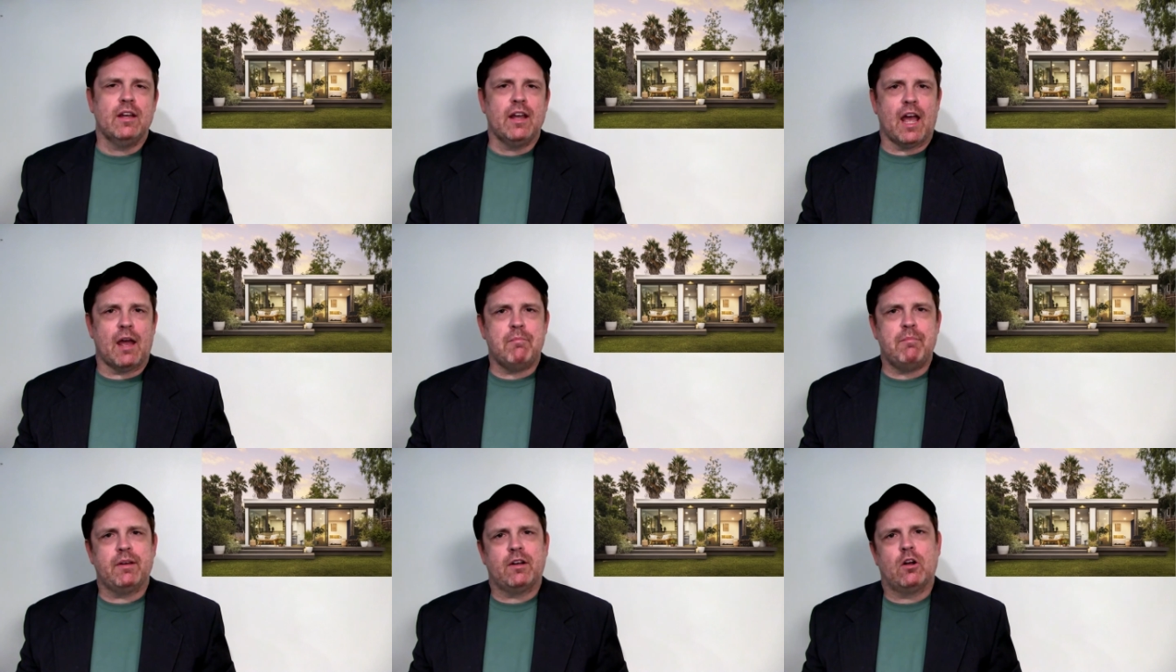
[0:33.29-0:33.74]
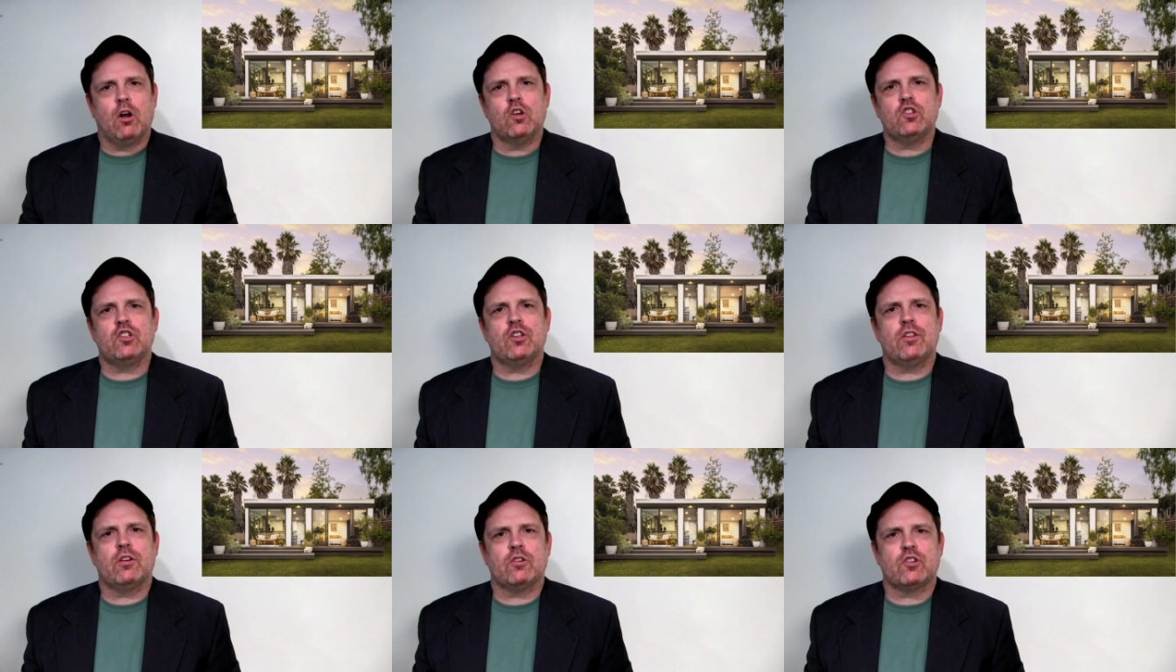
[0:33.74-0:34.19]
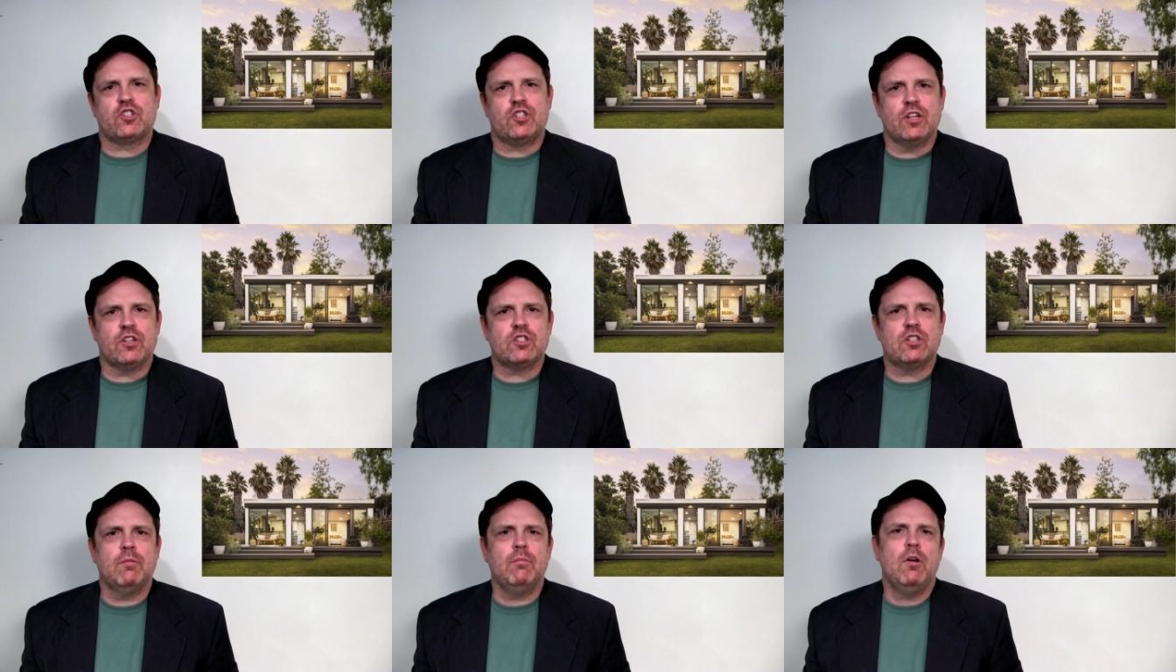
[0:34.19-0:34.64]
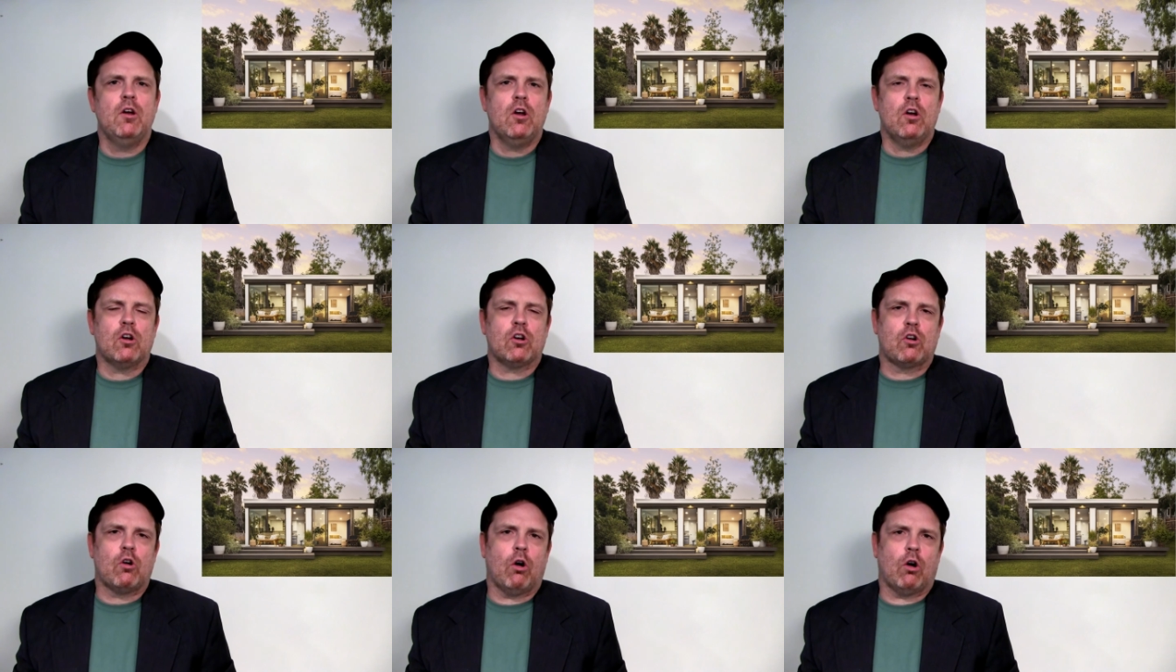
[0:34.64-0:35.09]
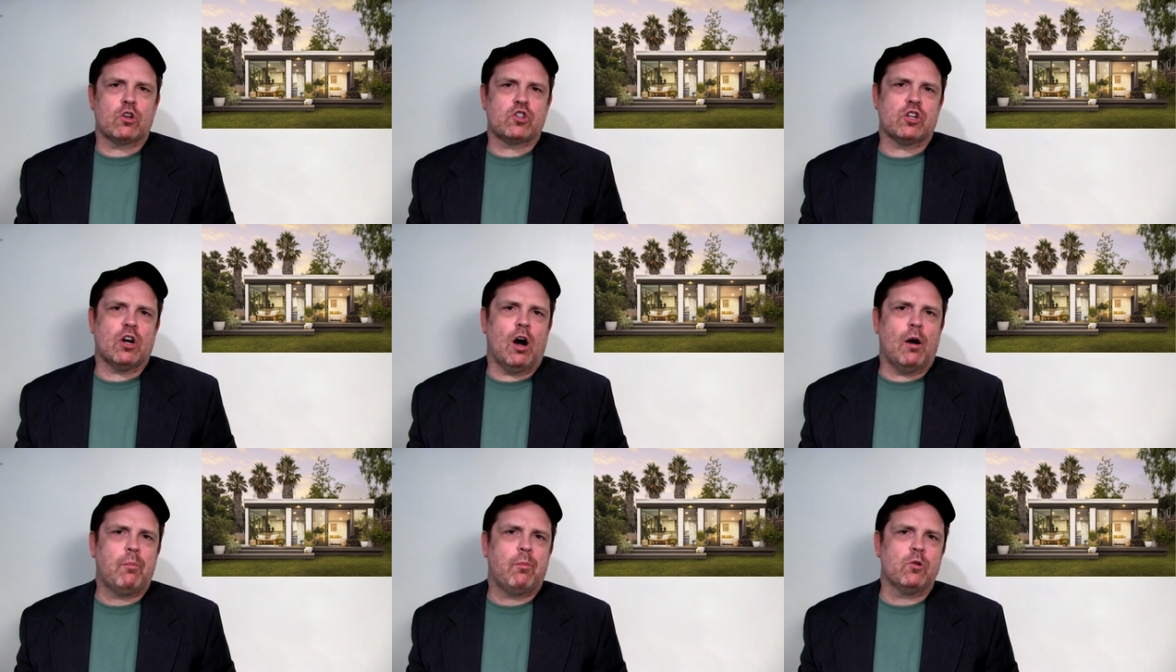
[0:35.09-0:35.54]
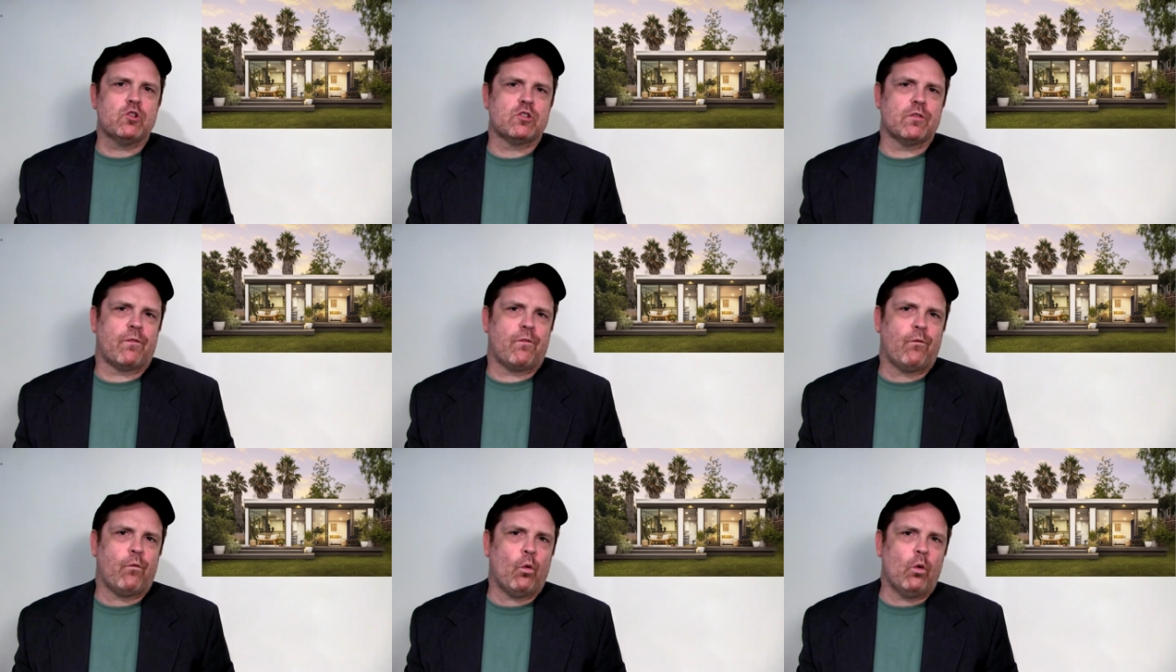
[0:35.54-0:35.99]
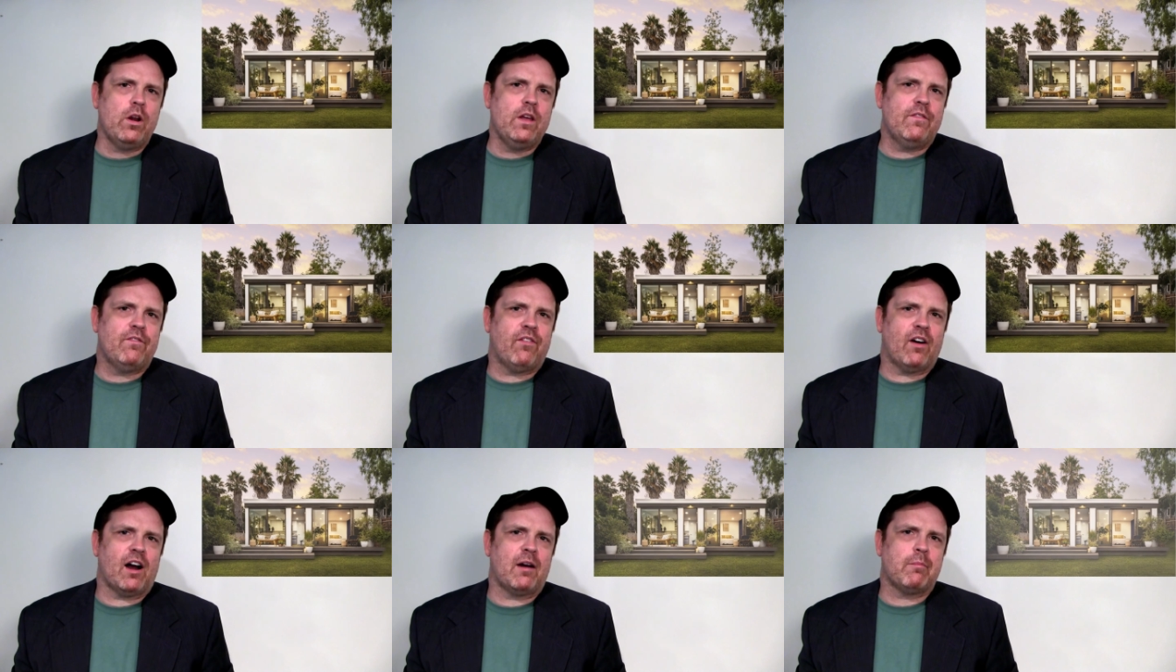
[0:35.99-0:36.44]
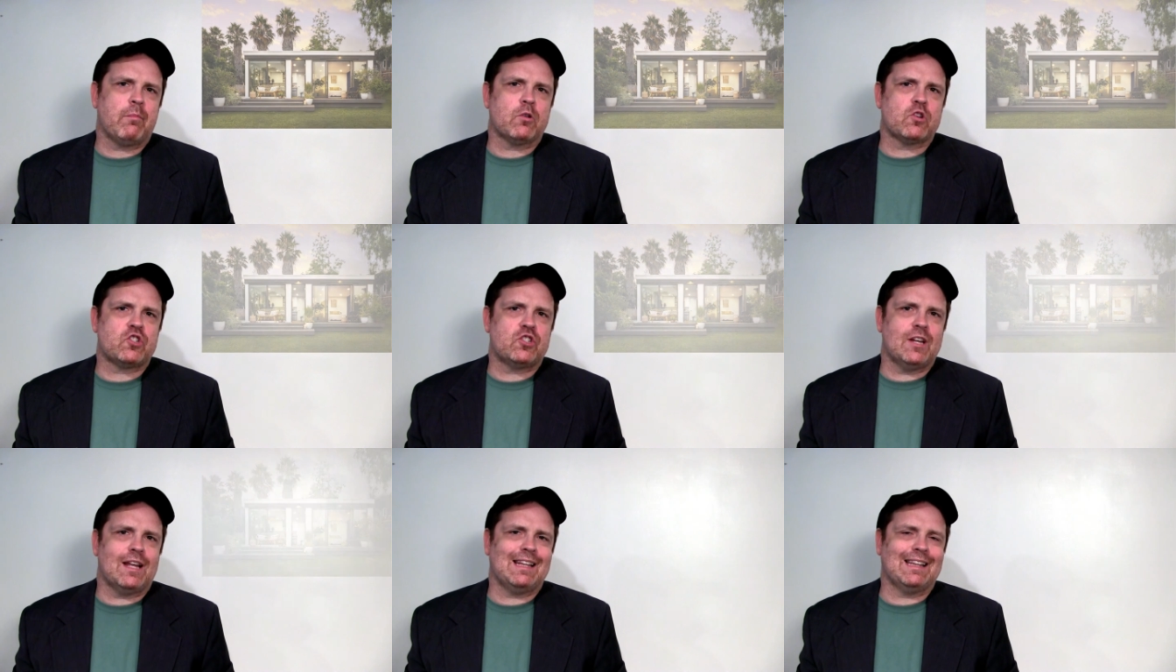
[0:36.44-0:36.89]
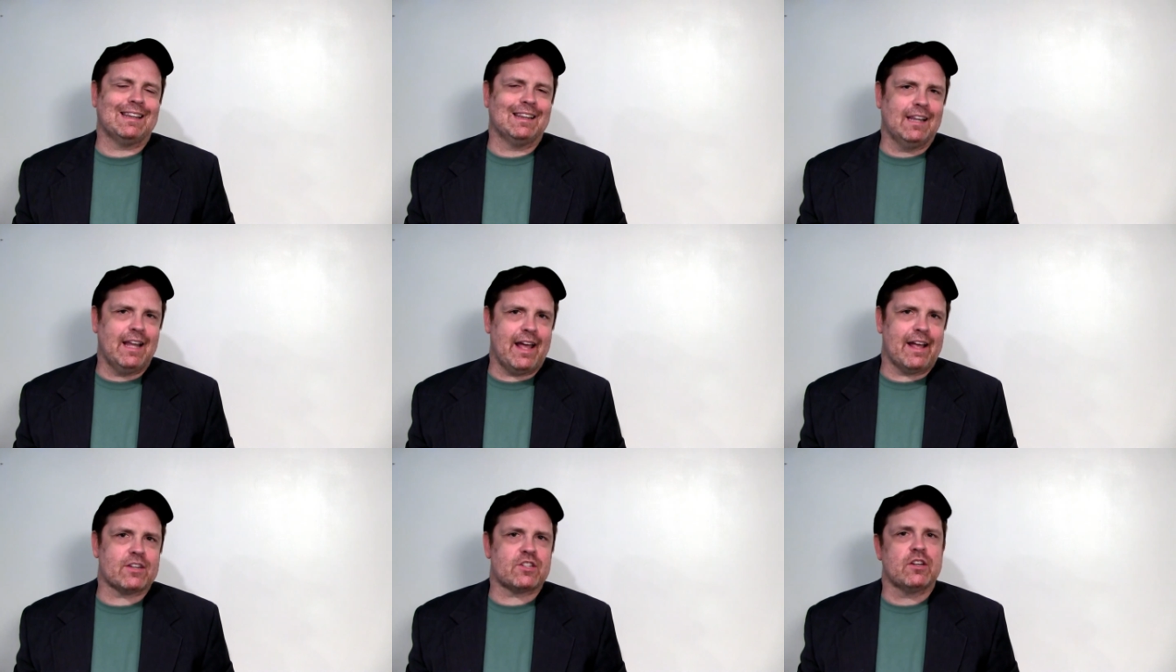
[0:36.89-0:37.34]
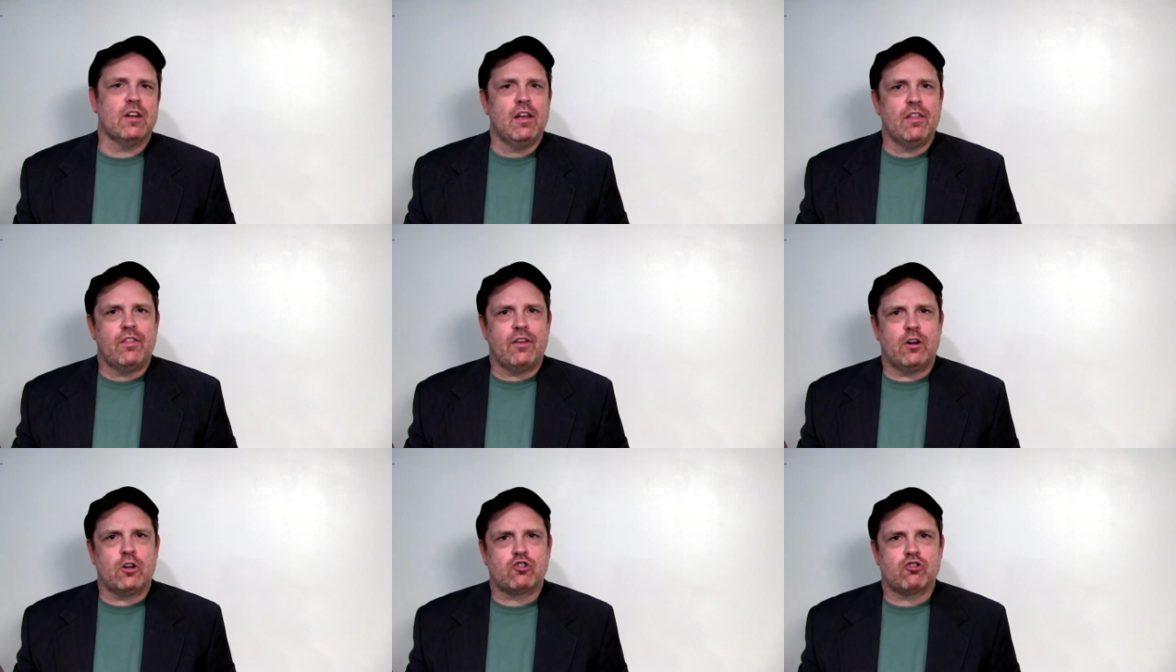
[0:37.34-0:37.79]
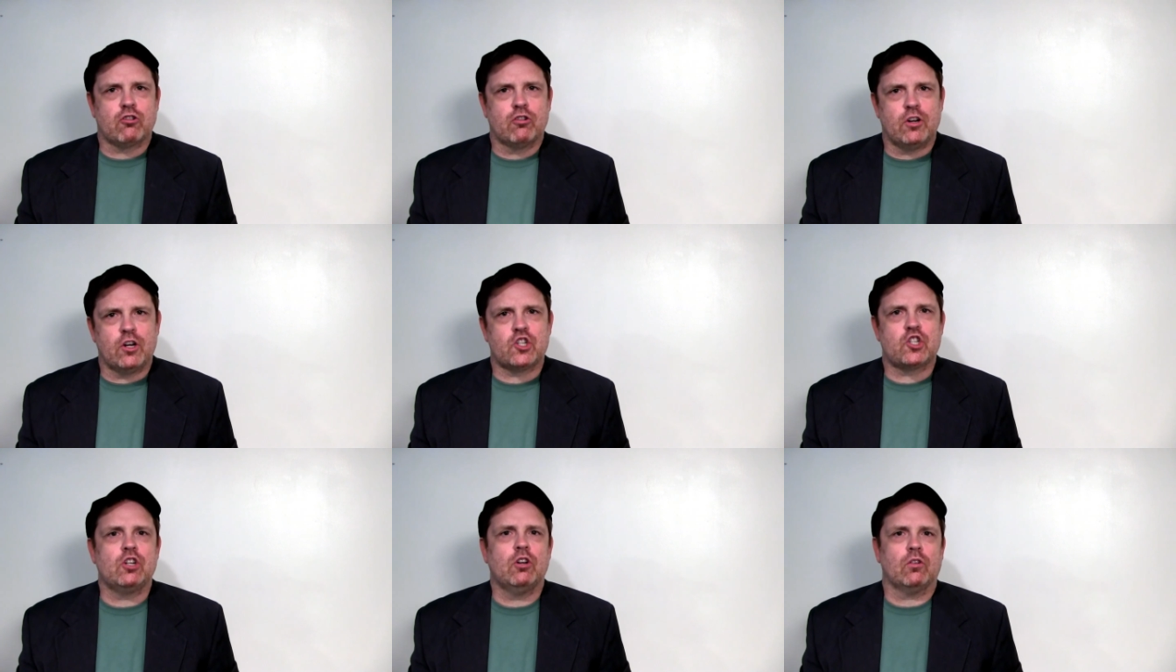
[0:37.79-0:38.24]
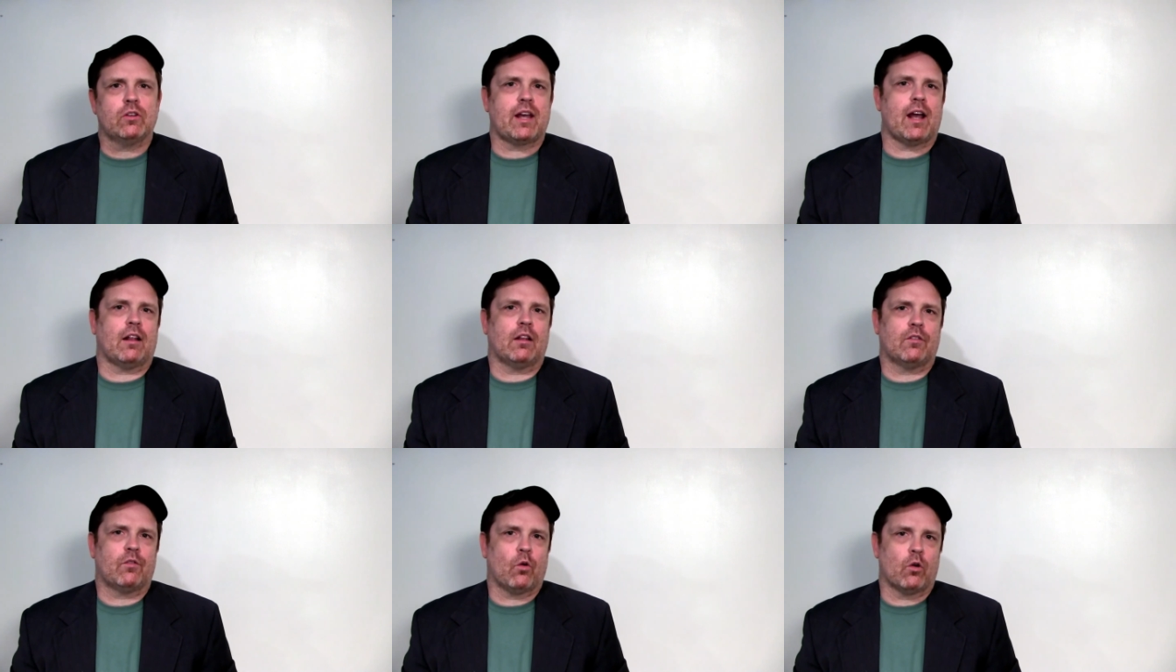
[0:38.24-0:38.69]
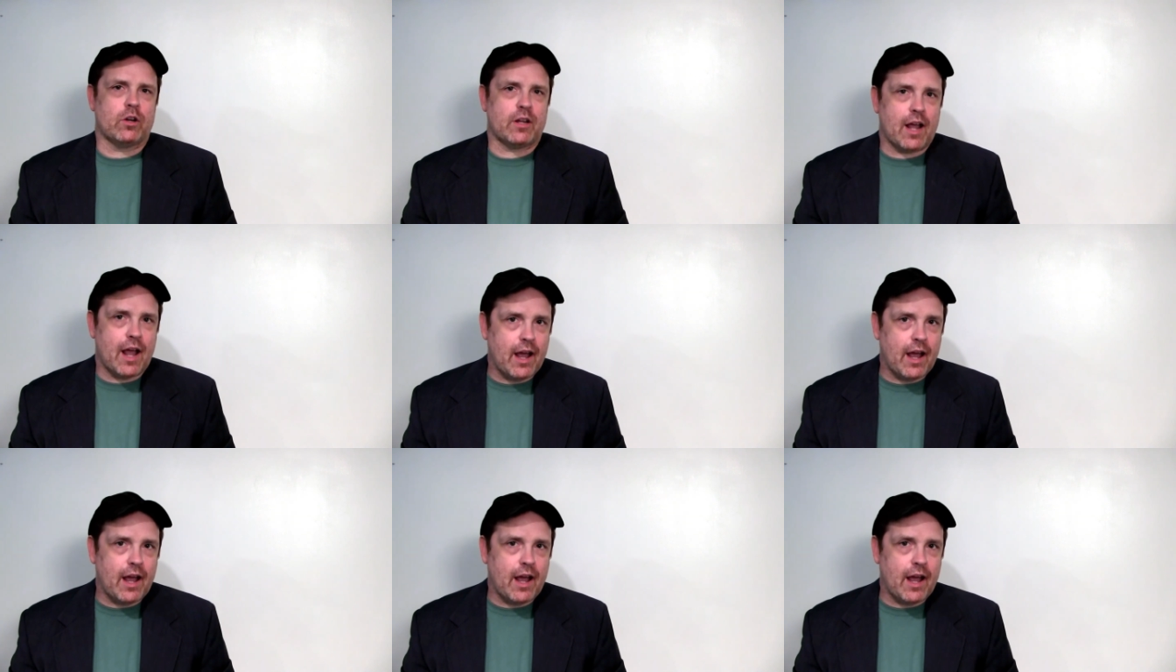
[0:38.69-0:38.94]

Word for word: and because of their system, costs upwards of 45% less than a traditional California